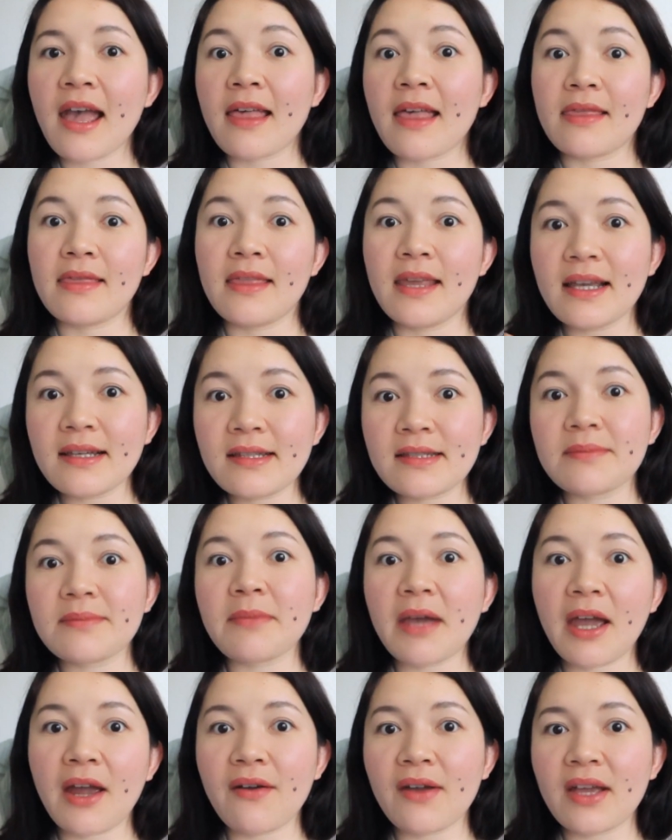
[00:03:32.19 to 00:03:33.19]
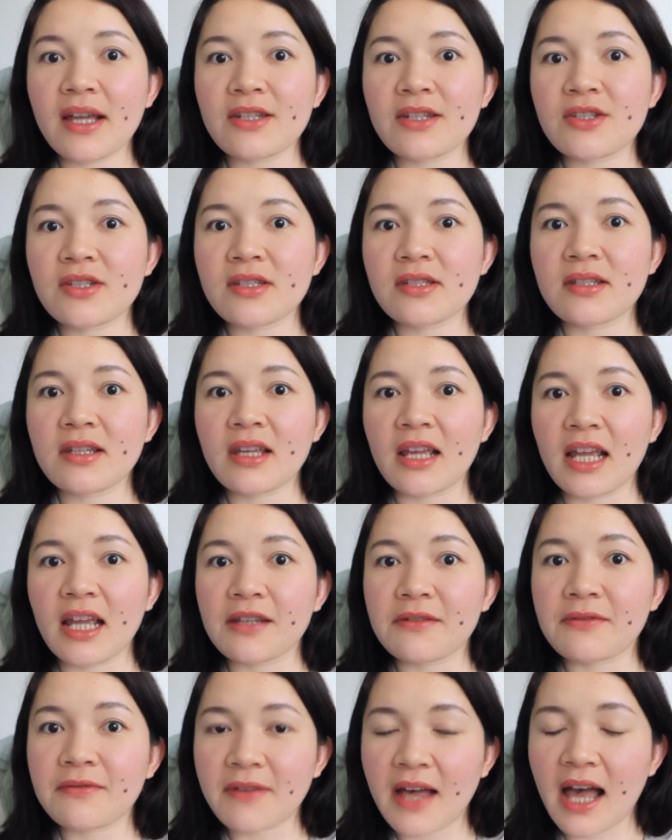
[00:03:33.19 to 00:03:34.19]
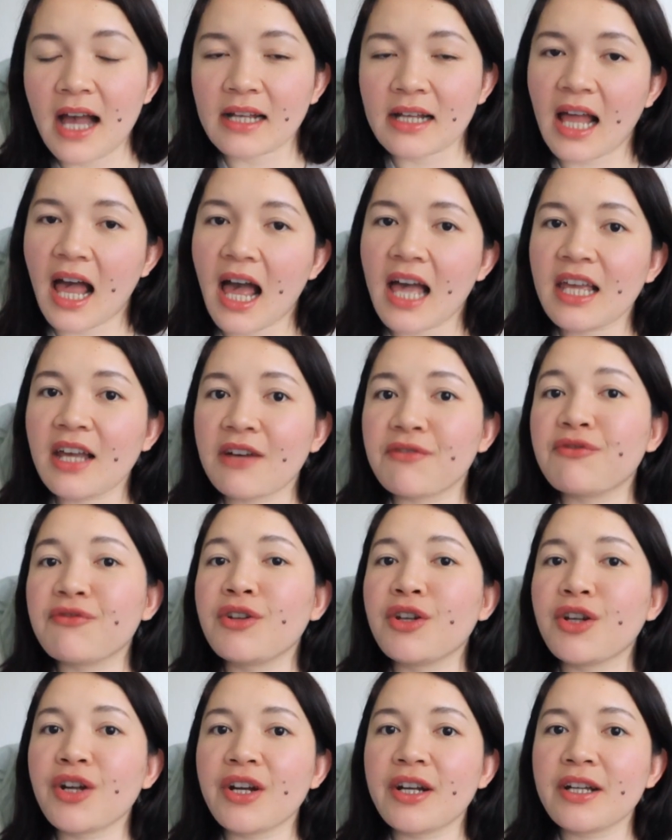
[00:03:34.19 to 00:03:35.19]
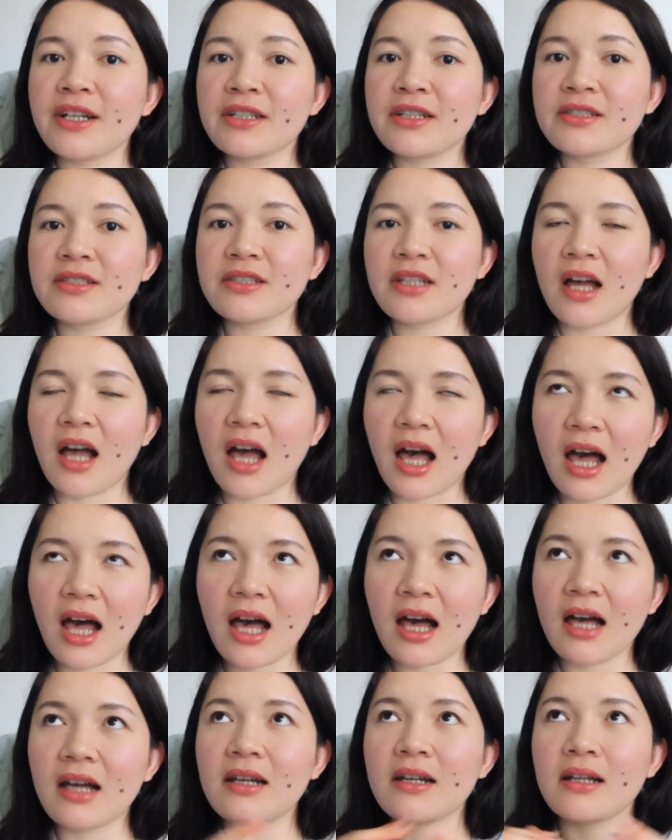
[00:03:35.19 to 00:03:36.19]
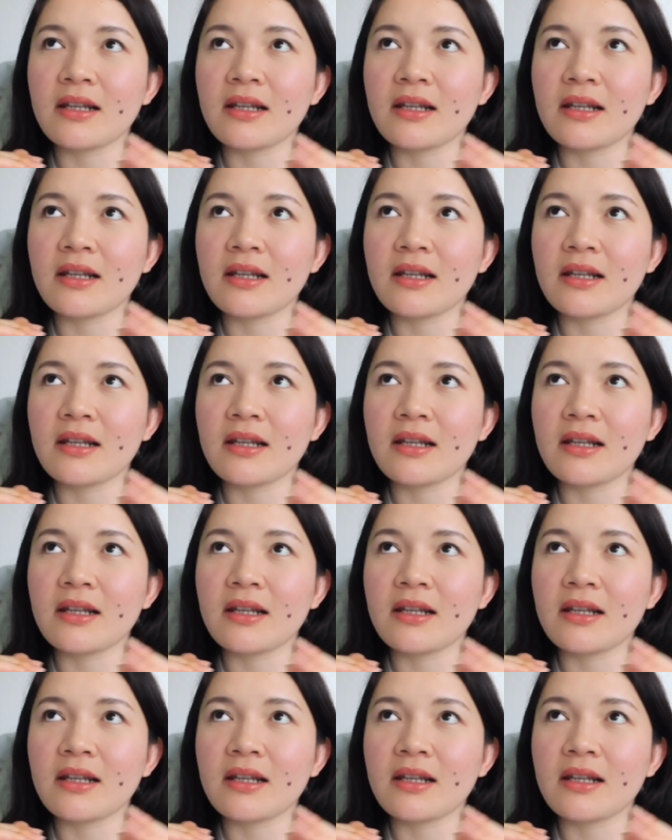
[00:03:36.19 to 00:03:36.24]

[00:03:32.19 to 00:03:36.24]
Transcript: This marriage, in fact, I have learned a